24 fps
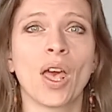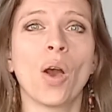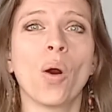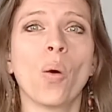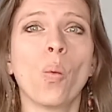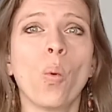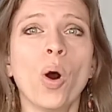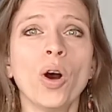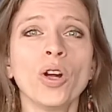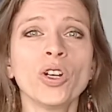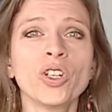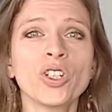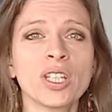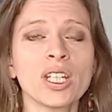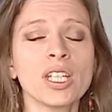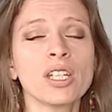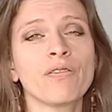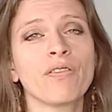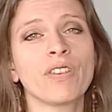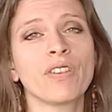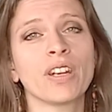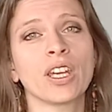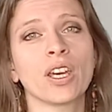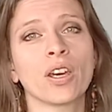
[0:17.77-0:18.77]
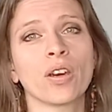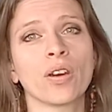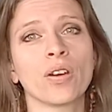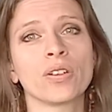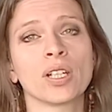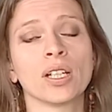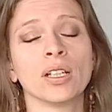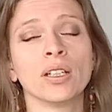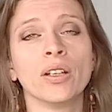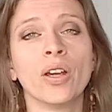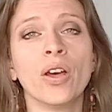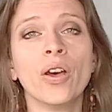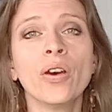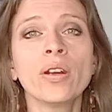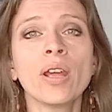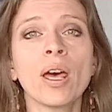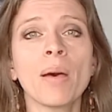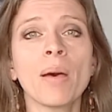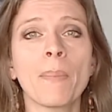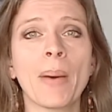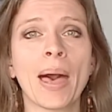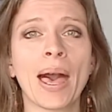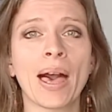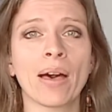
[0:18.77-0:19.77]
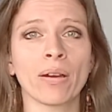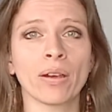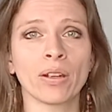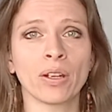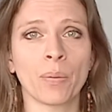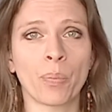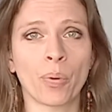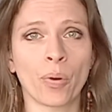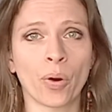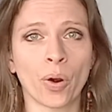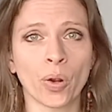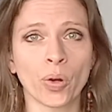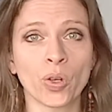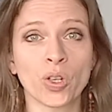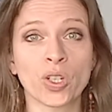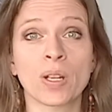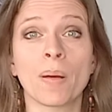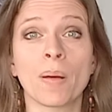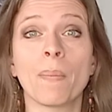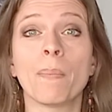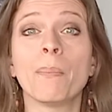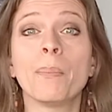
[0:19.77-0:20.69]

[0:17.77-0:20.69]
Watch this video to learn about an approach to